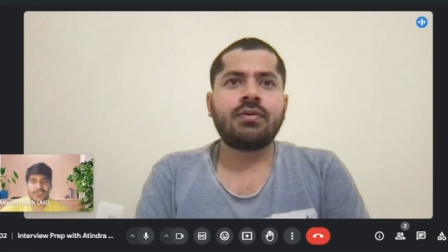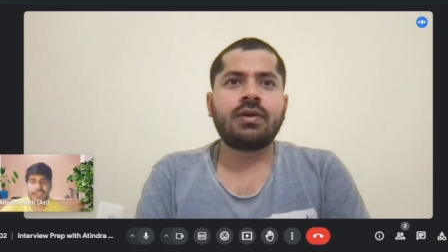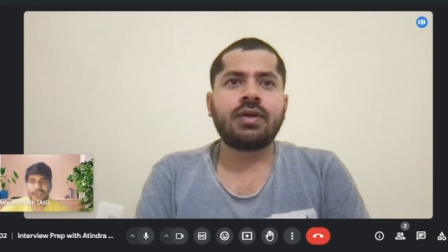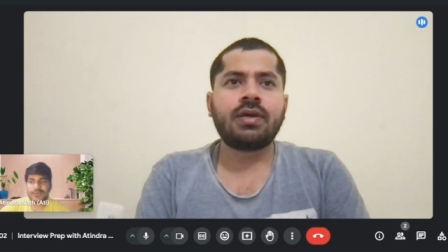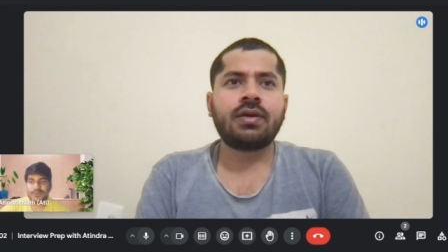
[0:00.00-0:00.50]
can
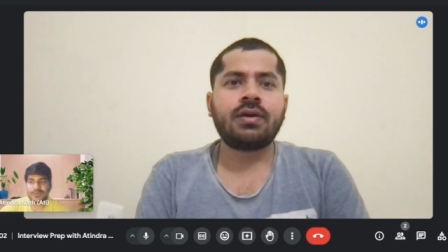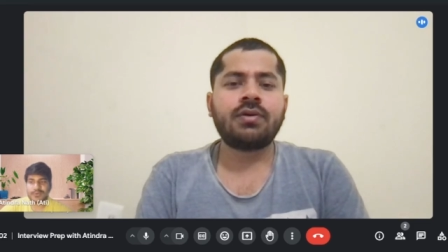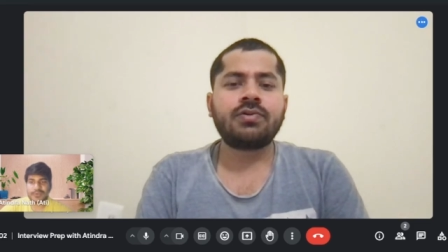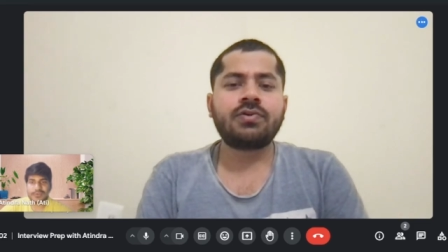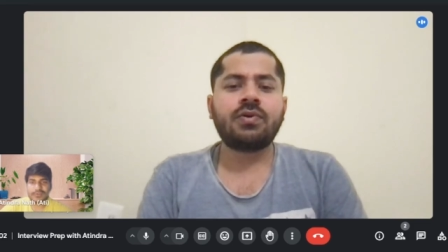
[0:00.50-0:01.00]
okay.
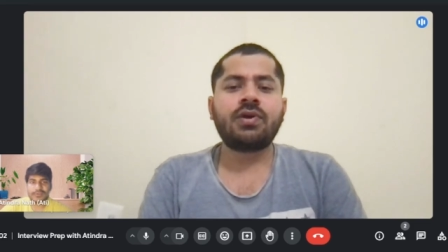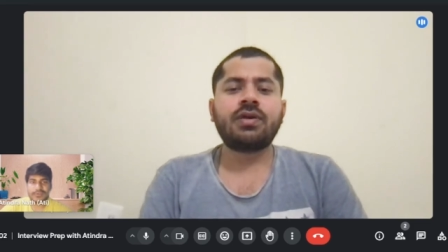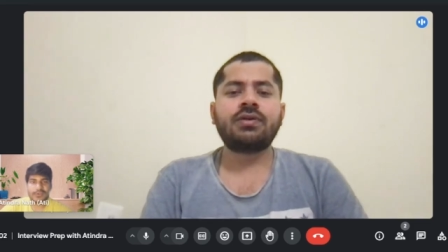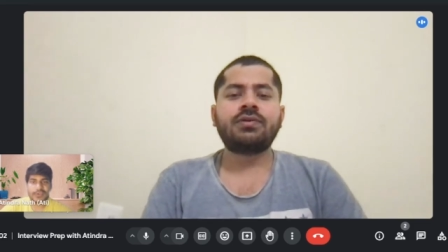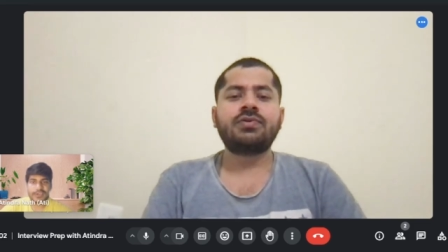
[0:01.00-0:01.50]

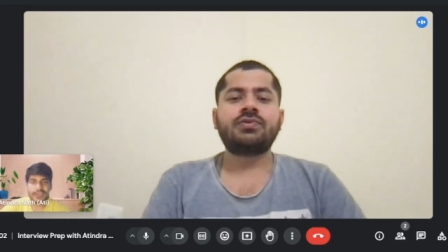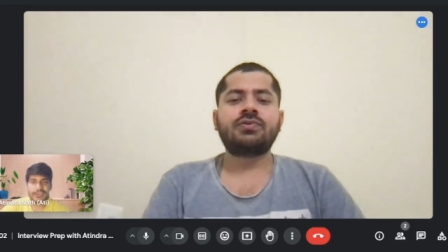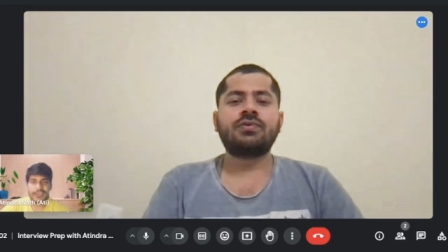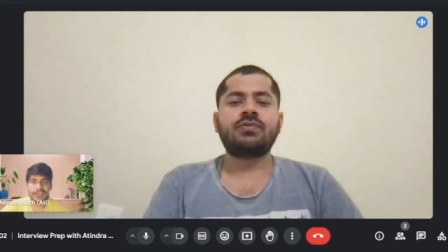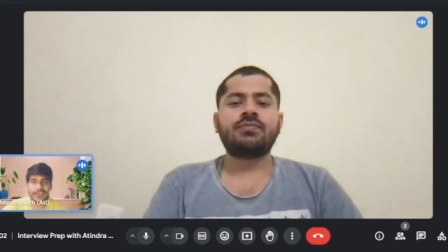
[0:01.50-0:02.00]
Go, uh, right.
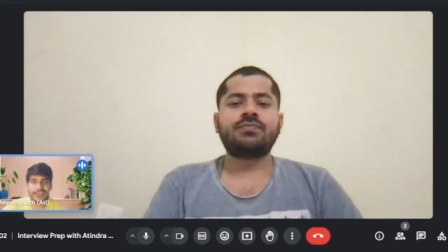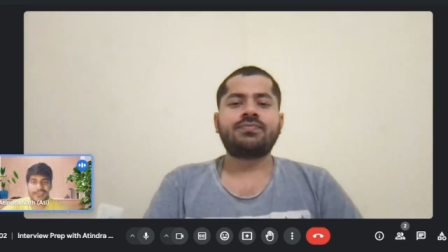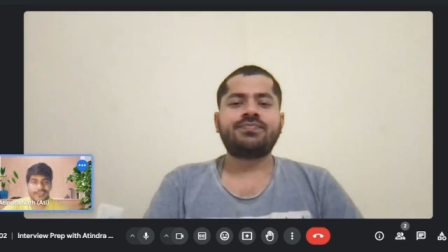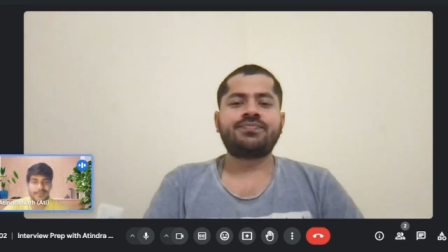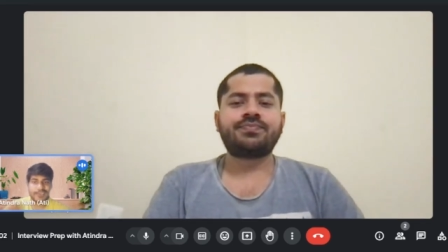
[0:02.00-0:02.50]
He can
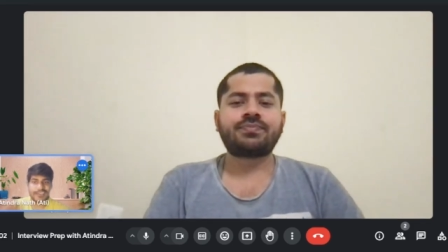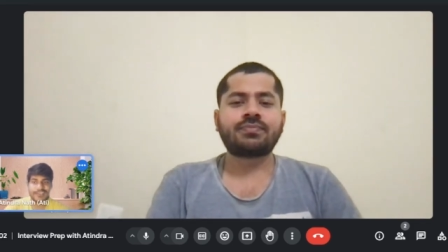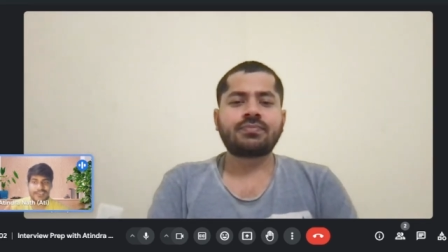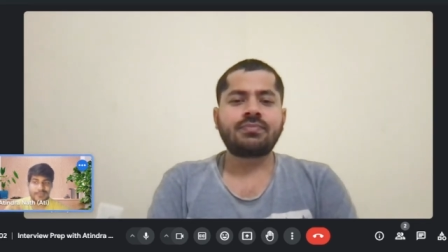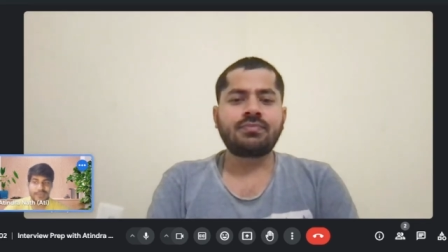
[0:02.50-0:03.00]
just click
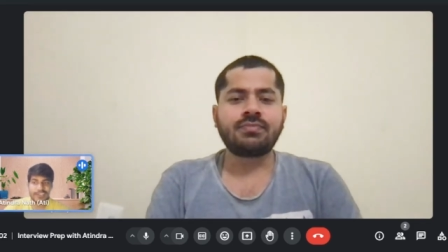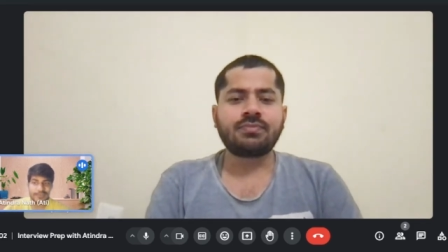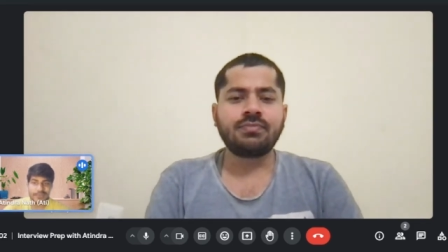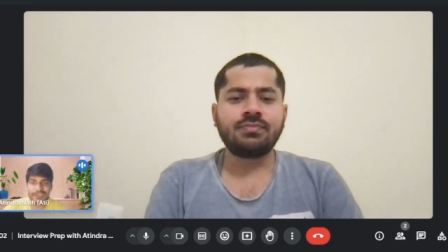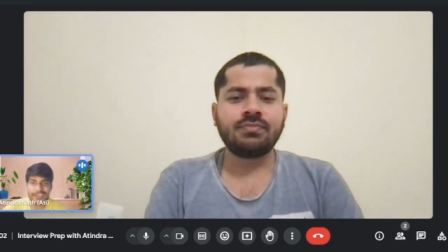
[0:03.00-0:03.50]

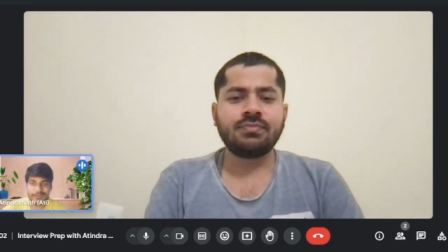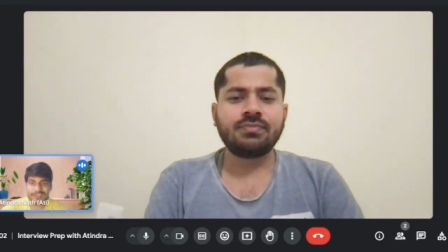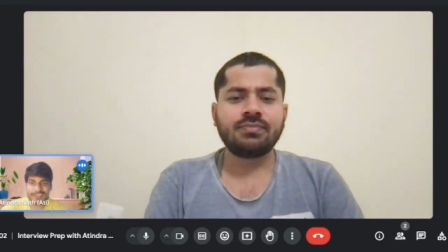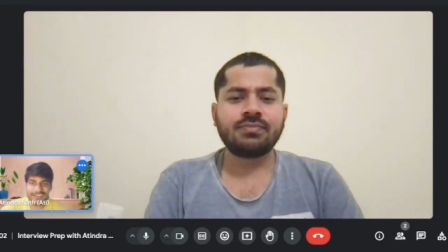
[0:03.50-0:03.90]
multiple times.